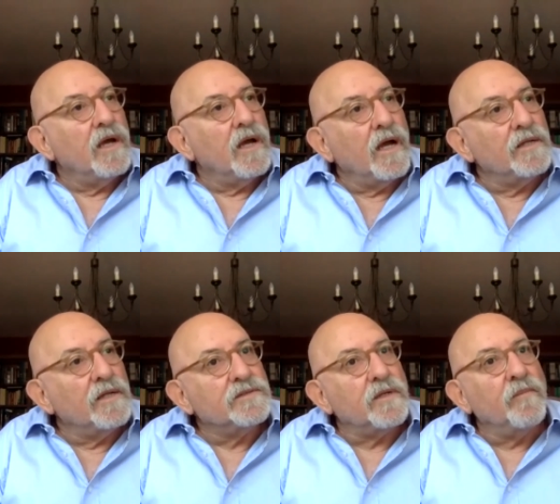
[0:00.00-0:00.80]

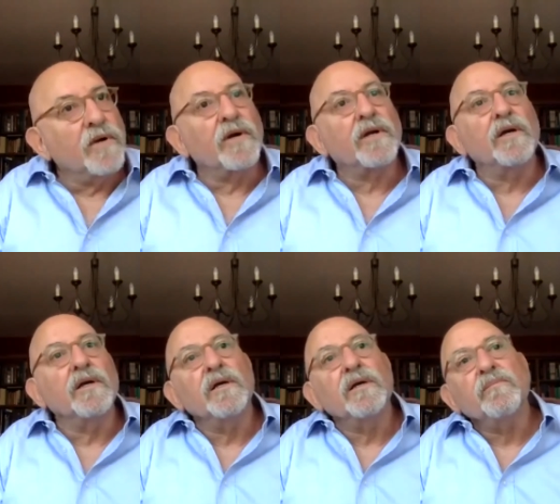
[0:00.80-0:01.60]
And
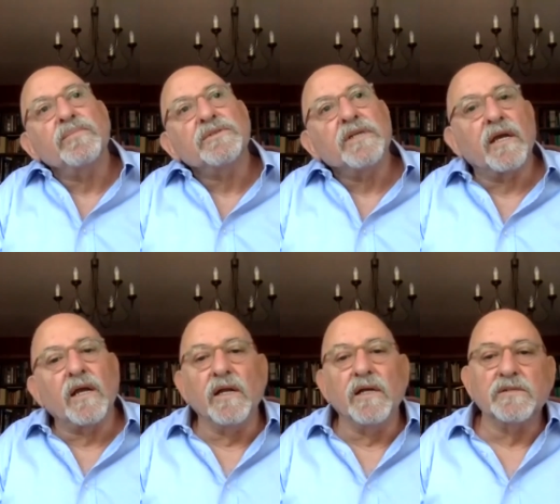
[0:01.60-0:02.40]
America
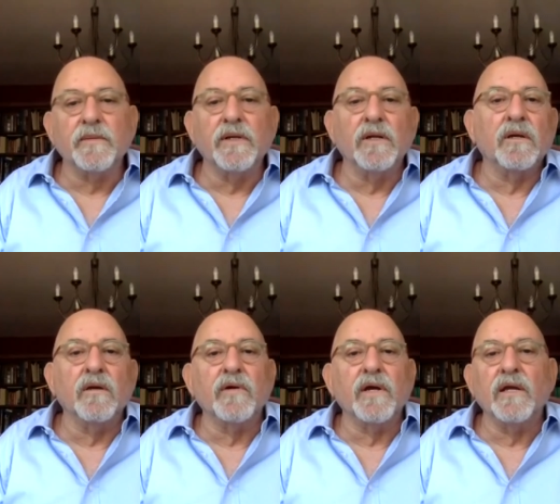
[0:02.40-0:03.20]
particularly has been looking
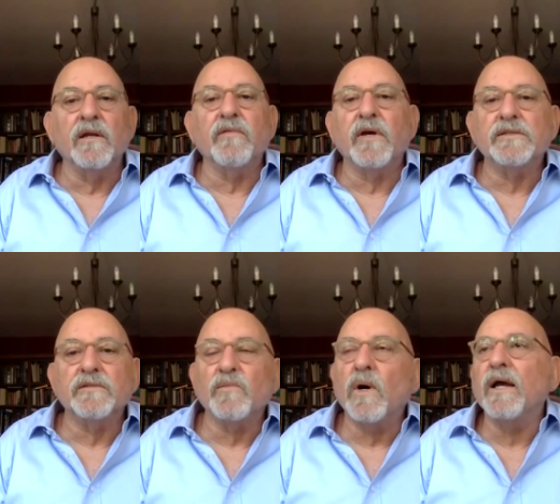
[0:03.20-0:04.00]
at very
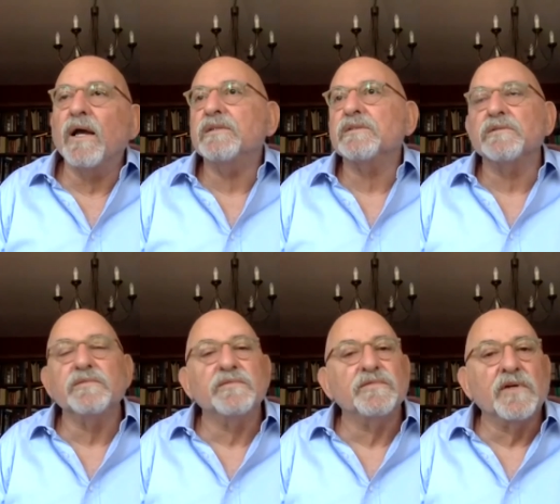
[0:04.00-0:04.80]
innovative ways
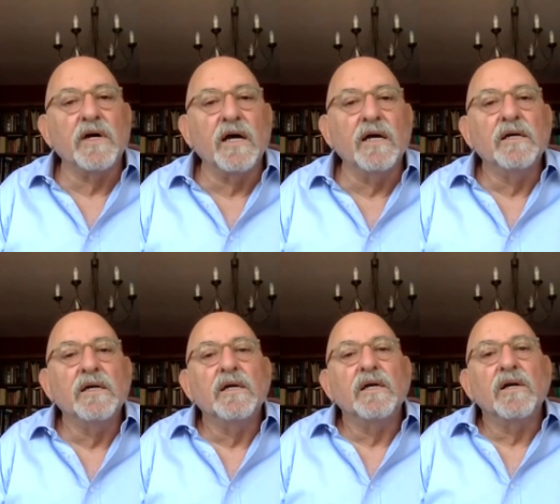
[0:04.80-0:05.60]
of
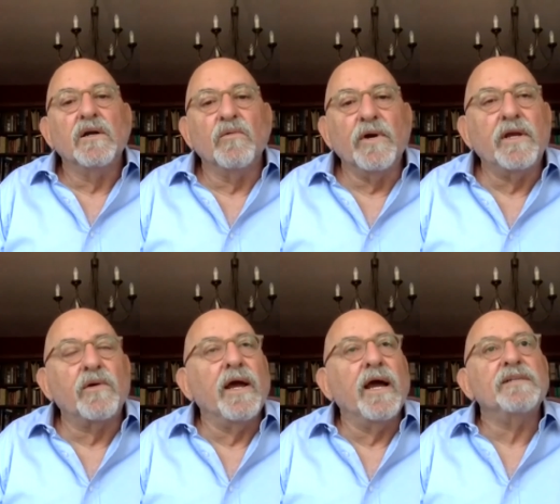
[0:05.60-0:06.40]

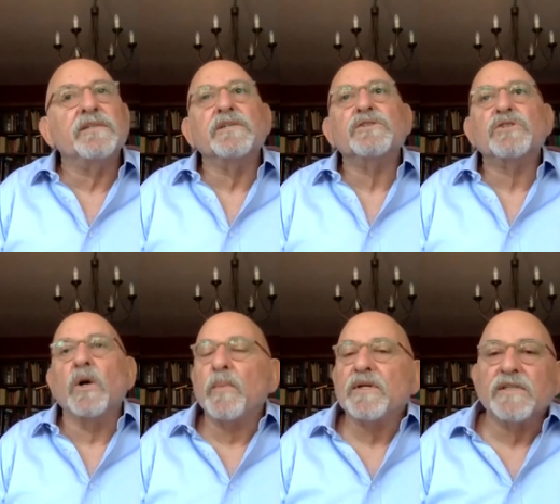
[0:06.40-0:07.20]
recreating
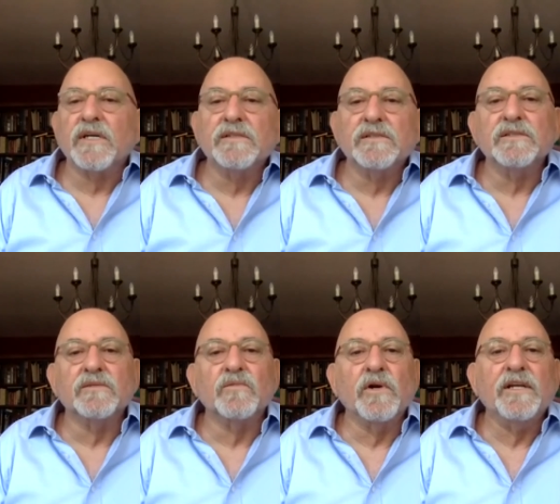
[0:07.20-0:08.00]
shopping centres
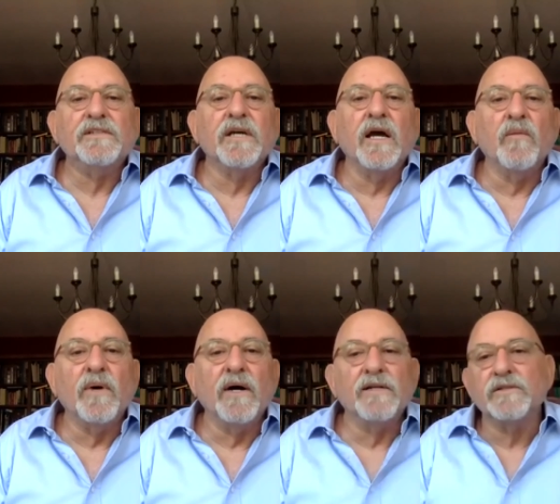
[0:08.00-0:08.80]
and retail
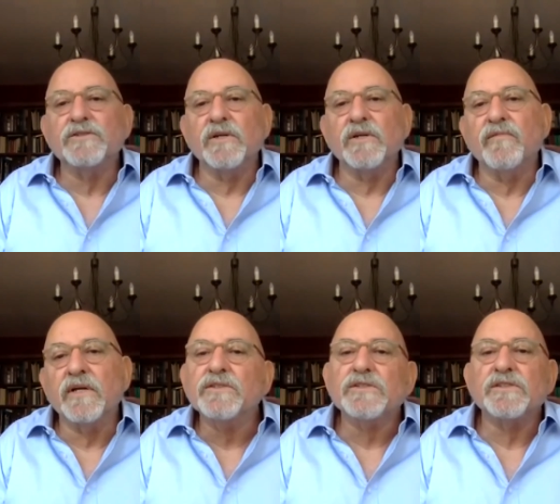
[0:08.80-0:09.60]
by doing joint
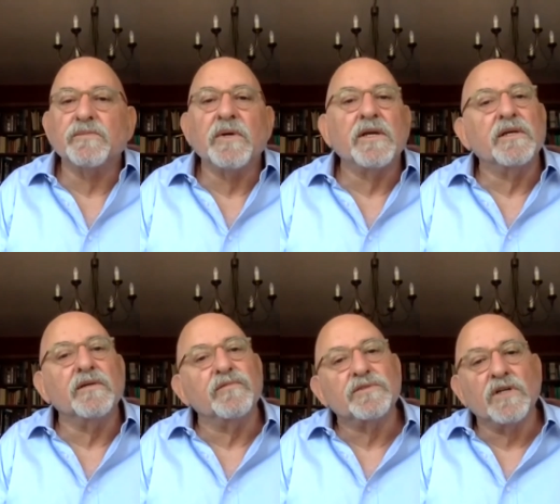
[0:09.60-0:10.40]
ventures and making
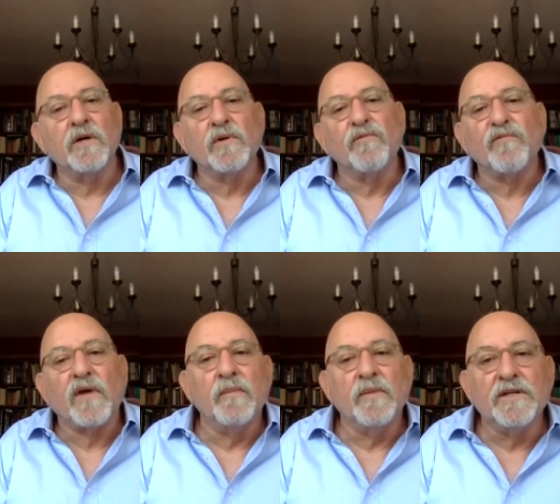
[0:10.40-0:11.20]
it, for example, a
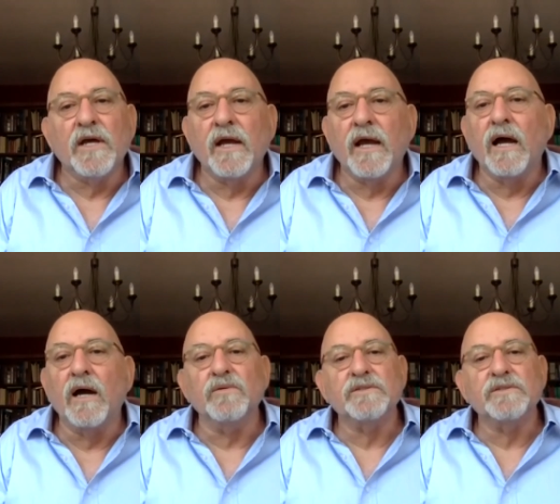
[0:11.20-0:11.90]
family day out.